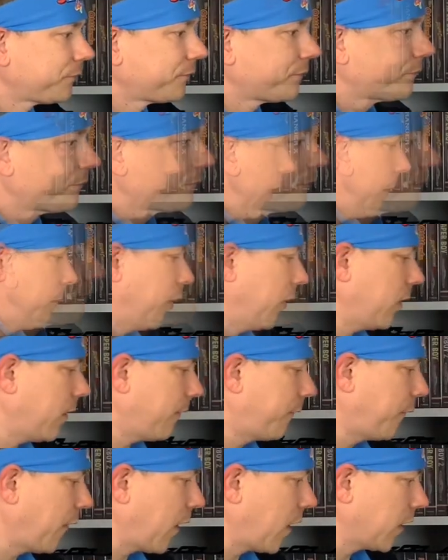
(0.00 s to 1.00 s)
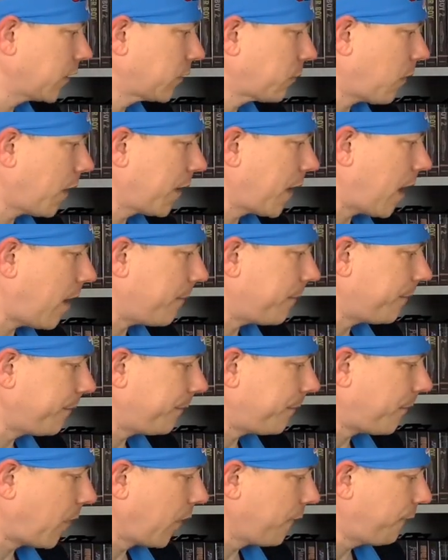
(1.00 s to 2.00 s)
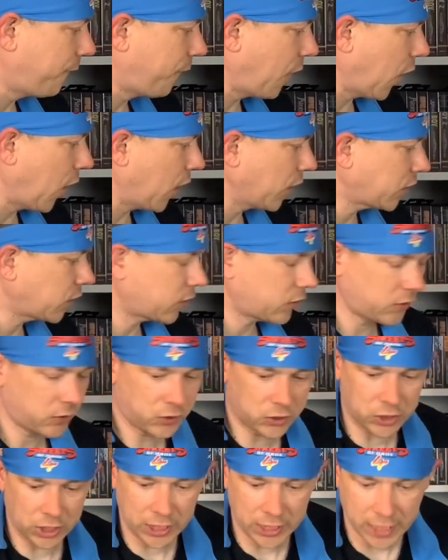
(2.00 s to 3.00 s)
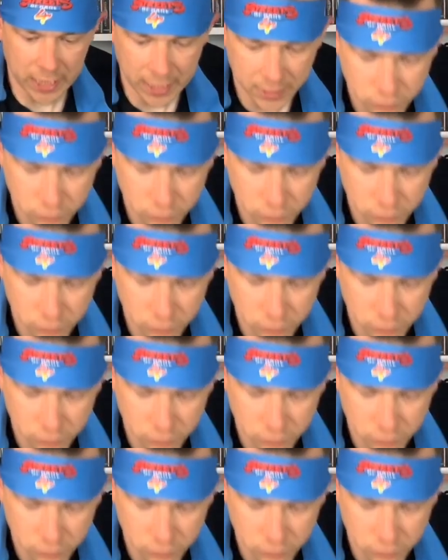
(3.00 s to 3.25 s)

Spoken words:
We can put the first one up. My first CX